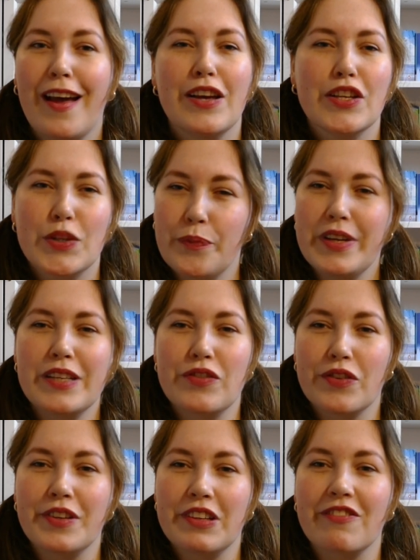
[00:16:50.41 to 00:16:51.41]
Some
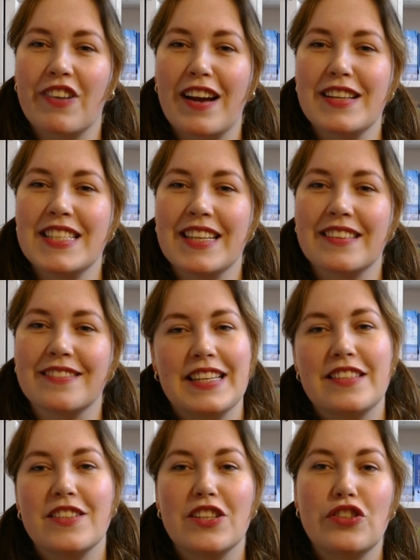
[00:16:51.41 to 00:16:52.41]
Victorian writing.
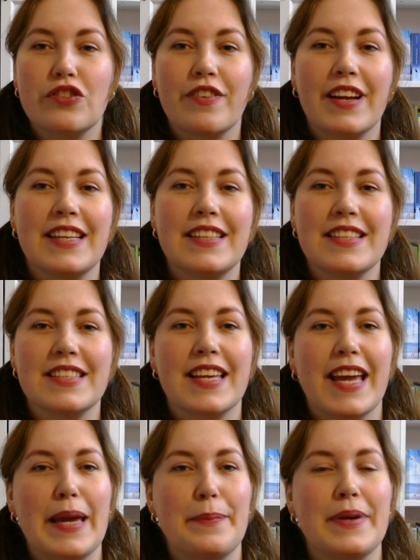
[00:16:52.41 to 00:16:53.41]
It's such great
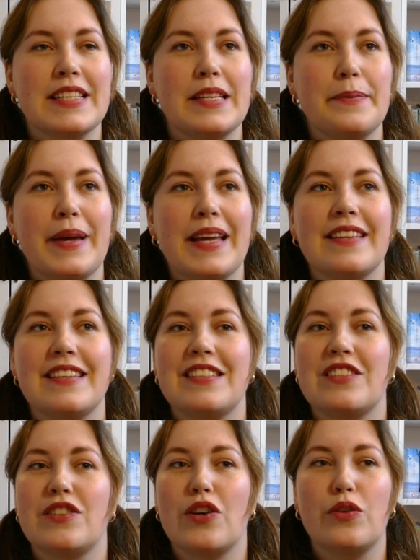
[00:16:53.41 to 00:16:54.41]
escapism and it is
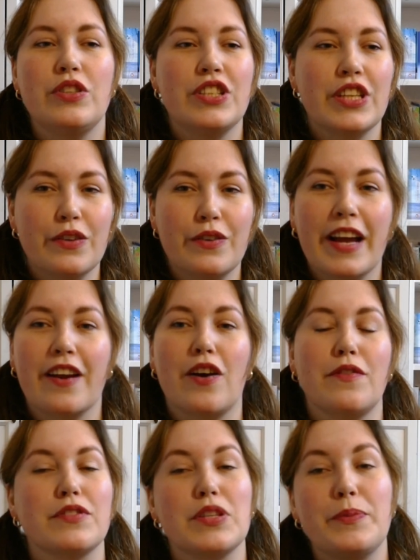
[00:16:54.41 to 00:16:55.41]
so chill and
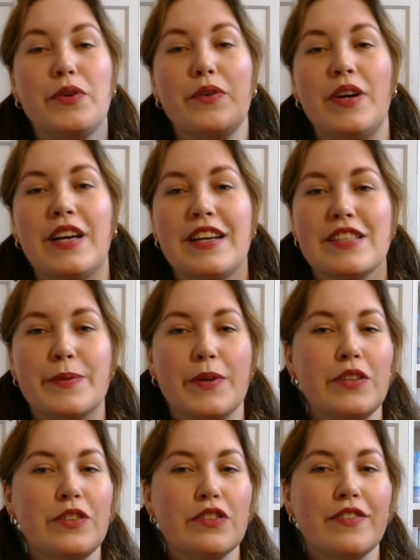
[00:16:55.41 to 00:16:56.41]
comfortable. So I'm
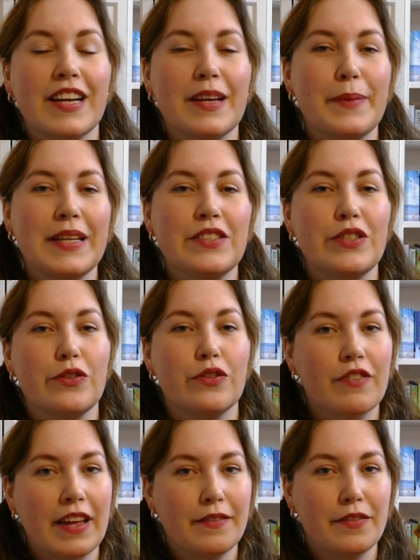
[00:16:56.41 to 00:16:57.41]
going to recommend to you
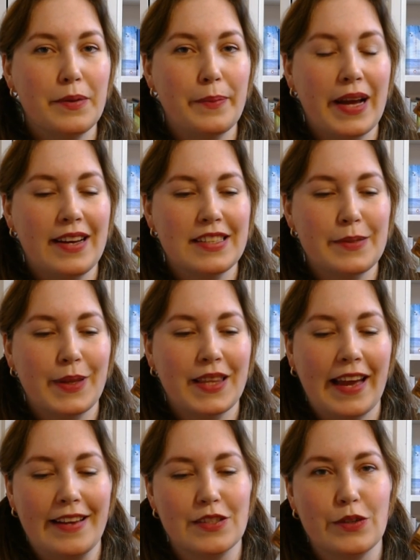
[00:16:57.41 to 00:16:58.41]
Cranford by Elizabeth
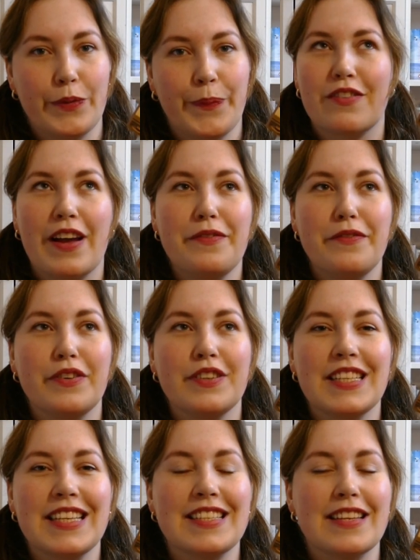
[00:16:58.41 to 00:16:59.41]
Gaskell.
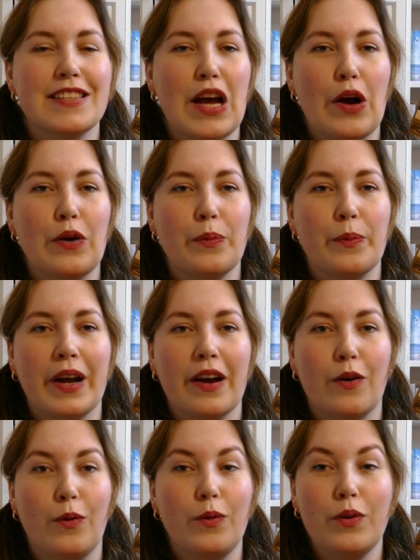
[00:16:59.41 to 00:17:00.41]
Cranford is a town where
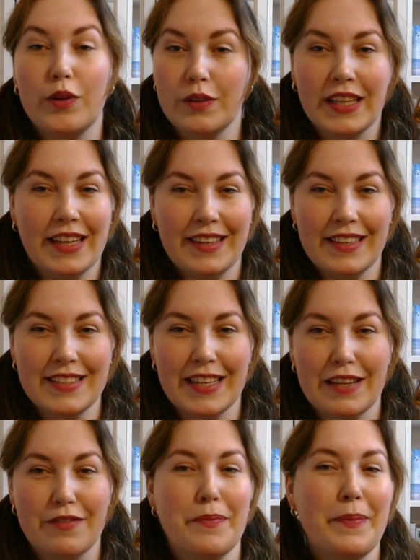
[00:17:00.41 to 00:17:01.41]
all old ladies
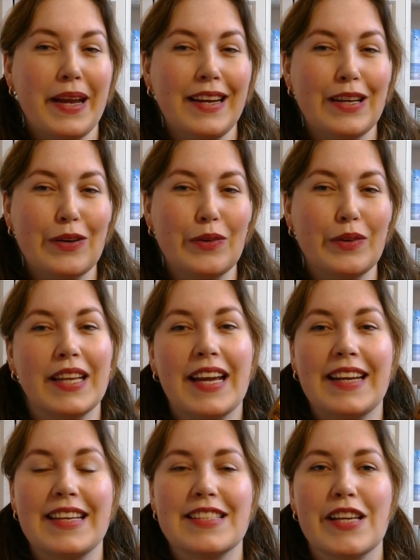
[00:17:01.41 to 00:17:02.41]
live, mainly old
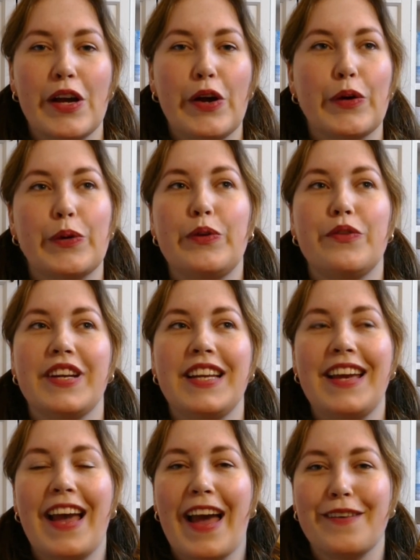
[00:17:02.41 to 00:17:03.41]
ladies who
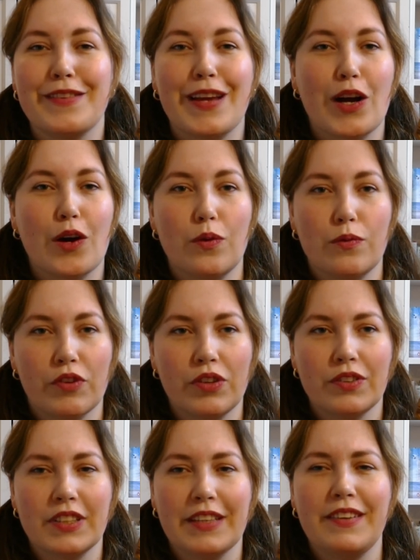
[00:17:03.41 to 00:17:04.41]
really have their own
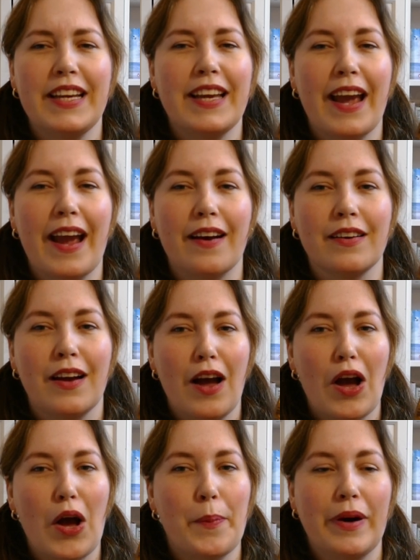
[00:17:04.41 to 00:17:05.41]
world. They really care
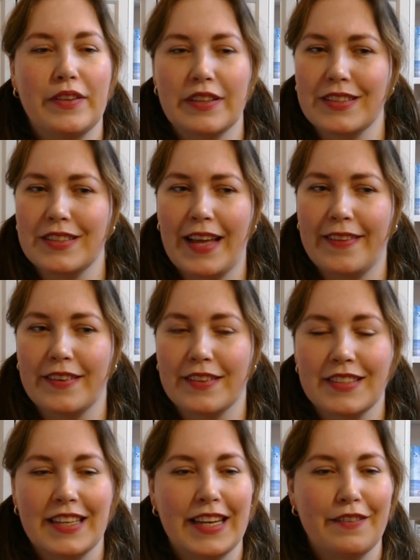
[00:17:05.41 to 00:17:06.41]
about their
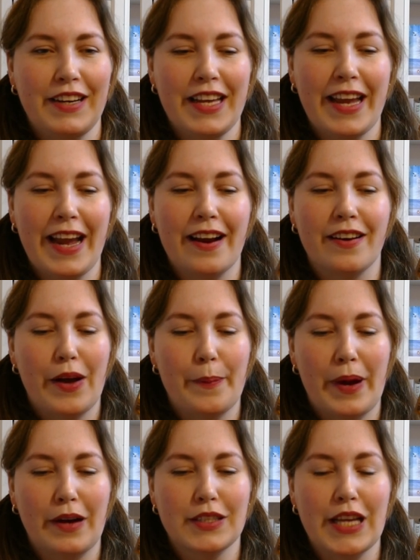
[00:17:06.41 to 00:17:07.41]
standards and they really care
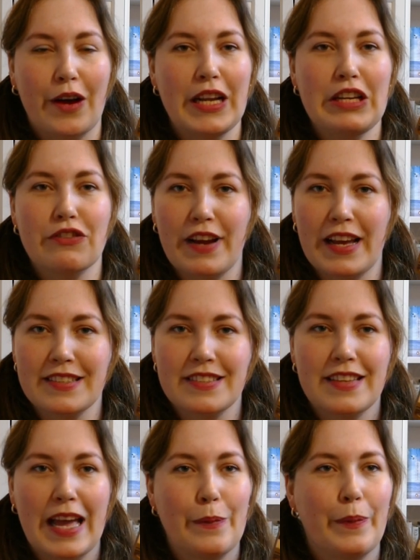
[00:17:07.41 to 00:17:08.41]
about how they
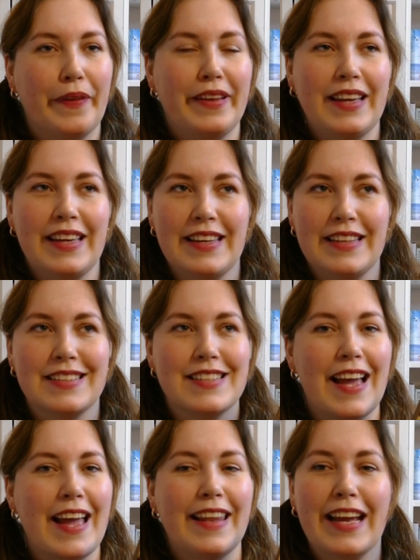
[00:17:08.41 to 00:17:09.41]
dress and what they eat,
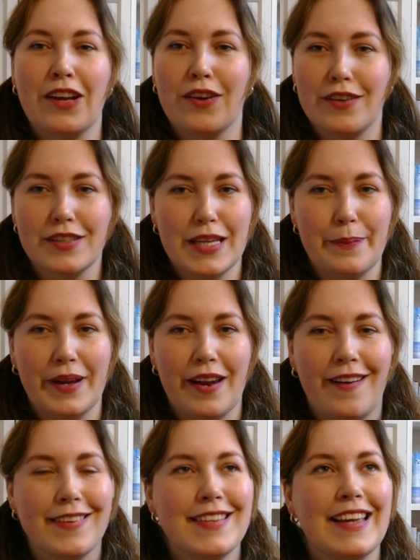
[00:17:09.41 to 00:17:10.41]
and they gossip a
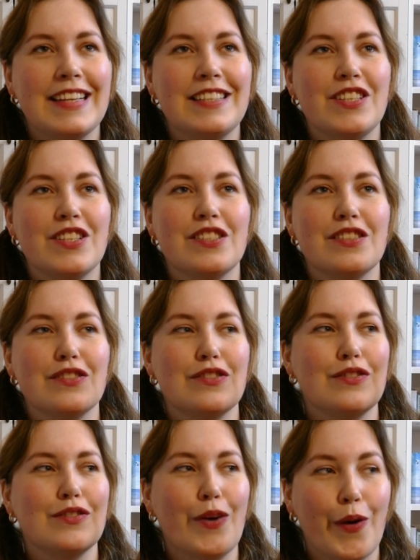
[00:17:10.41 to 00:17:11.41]
lot, and it's just
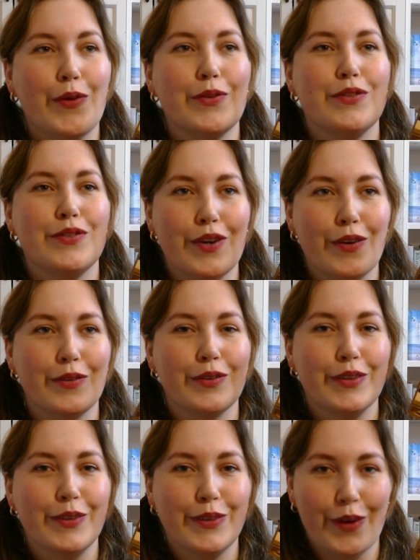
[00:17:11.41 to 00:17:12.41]
so
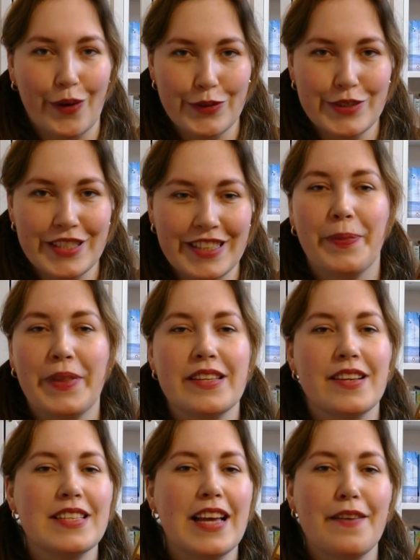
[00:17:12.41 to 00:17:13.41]
cozy. It
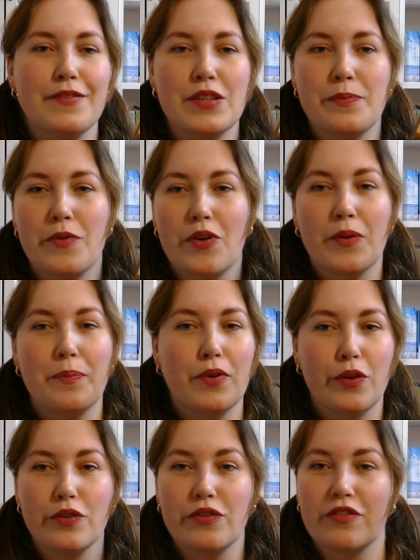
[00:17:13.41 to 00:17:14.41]
does have some more
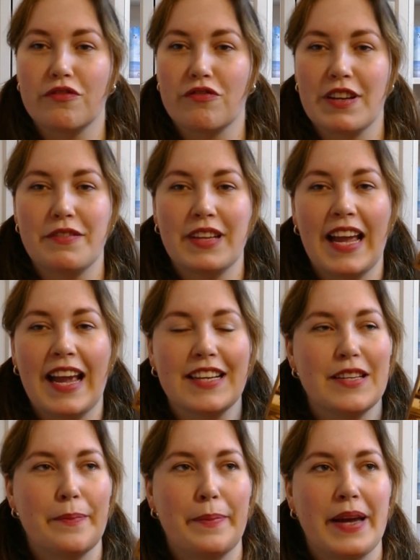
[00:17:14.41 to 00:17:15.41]
plot-driven,
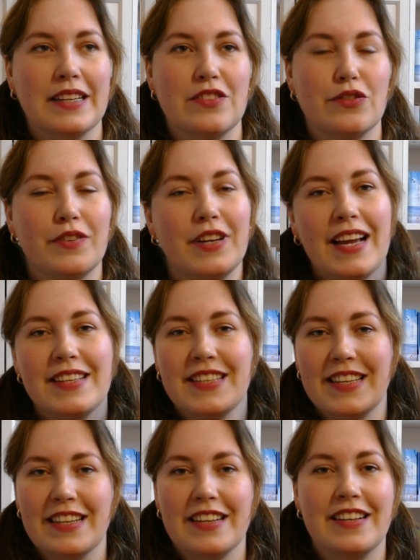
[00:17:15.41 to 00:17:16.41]
action-packed storylines
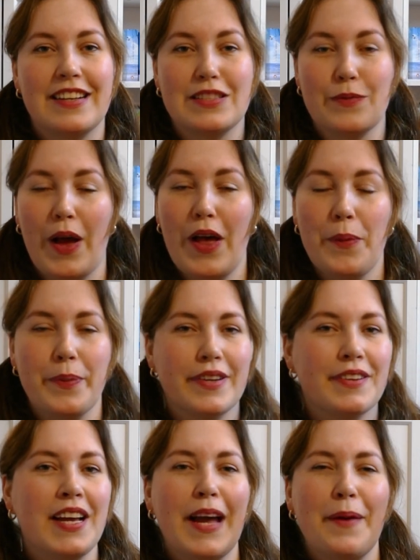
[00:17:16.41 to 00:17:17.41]
in here as well, but
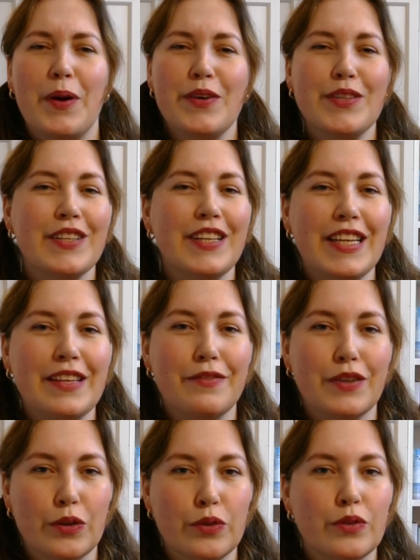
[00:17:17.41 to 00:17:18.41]
I'm going to leave
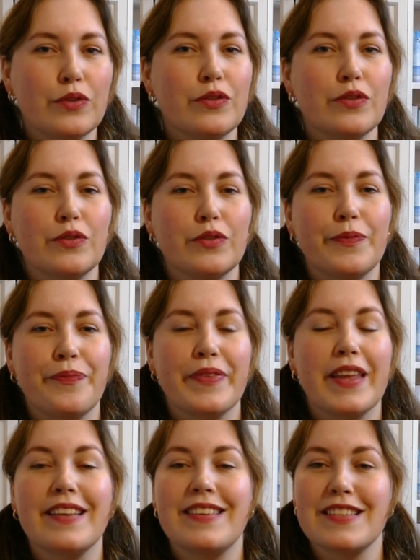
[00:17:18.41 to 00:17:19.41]
you to
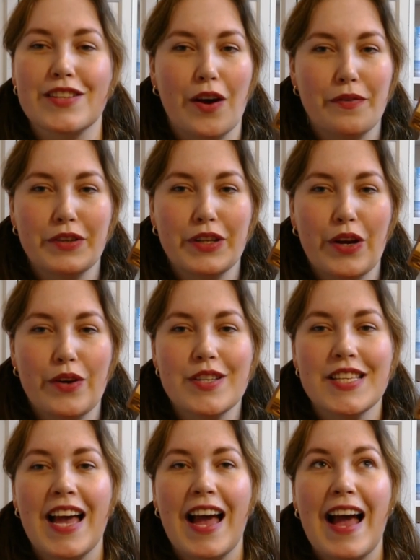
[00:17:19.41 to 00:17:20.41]
discover those.